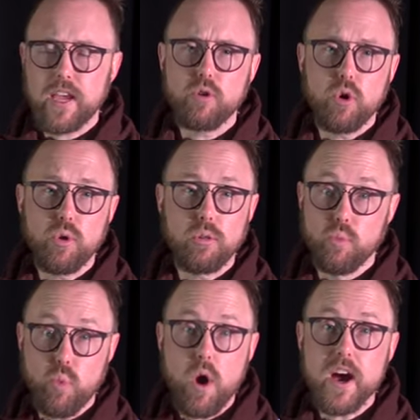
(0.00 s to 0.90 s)
They're
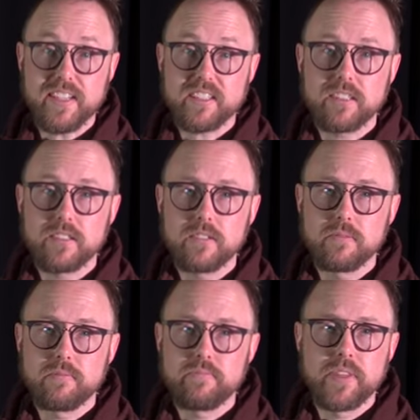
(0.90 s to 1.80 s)
all white.
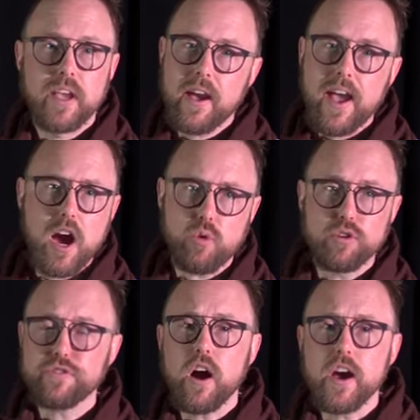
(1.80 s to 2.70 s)
How
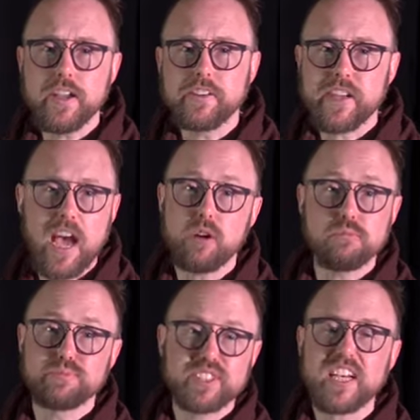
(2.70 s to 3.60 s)
refined,
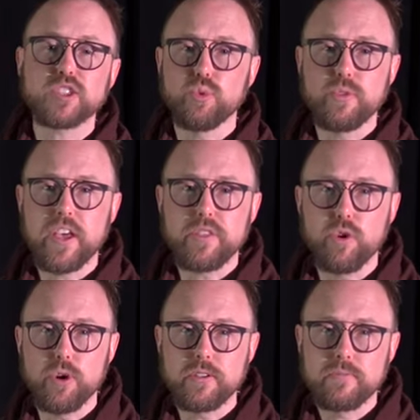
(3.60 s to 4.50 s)
how subtle, they
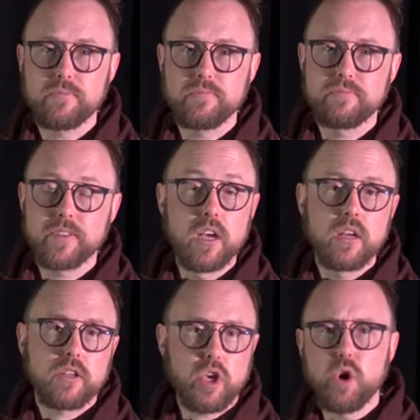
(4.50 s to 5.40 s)
thought.
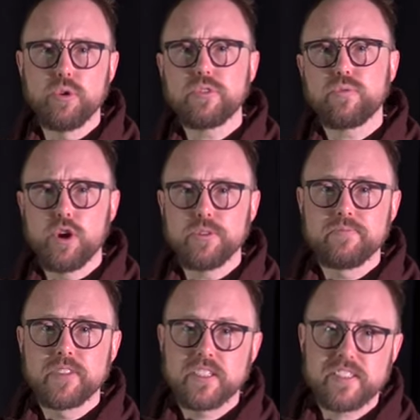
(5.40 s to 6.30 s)
Goethe wrote,
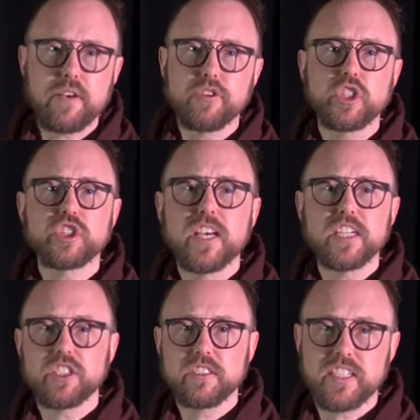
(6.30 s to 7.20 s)
"Savage
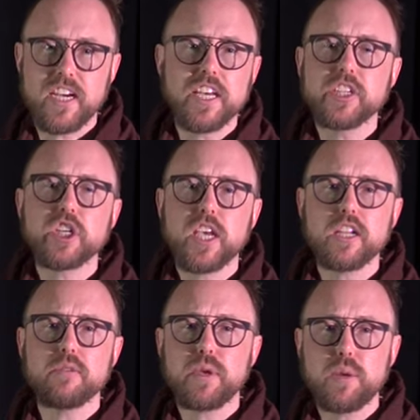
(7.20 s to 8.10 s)
nations,
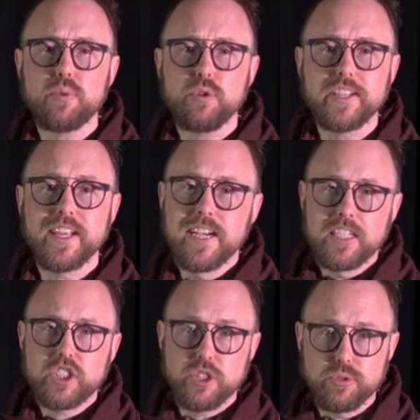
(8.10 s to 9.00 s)
uneducated people, and
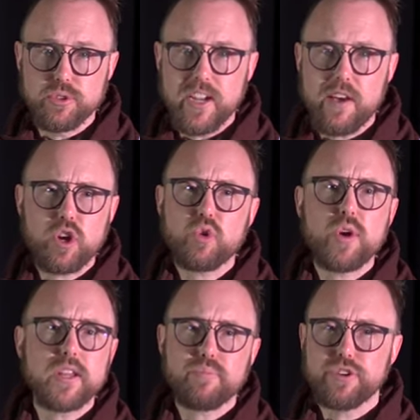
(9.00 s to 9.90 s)
children have a
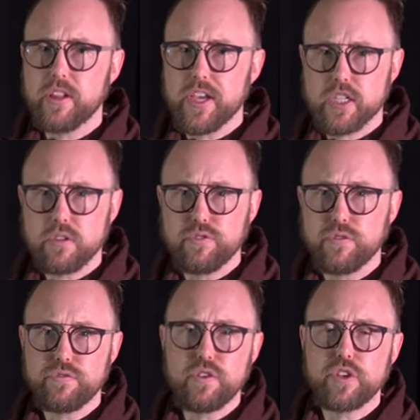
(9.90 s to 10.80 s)
great predilection
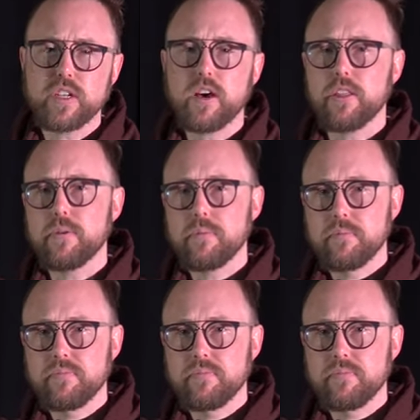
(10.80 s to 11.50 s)
for vivid color."